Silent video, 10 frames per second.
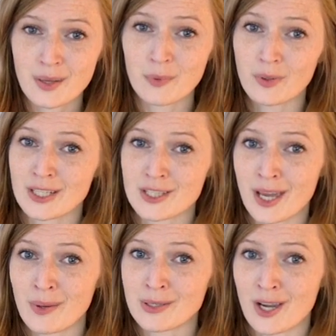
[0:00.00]
up, we're gonna
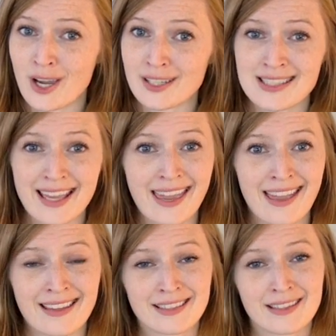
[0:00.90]
chat about dogs
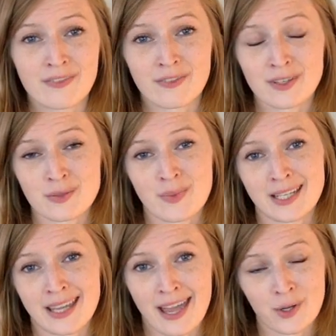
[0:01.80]
and the first
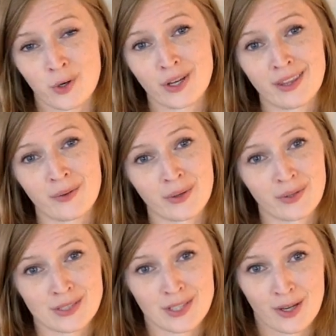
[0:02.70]
main category that we're
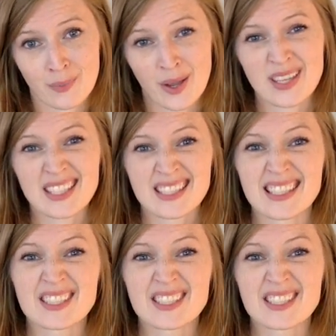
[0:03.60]
going to talk about is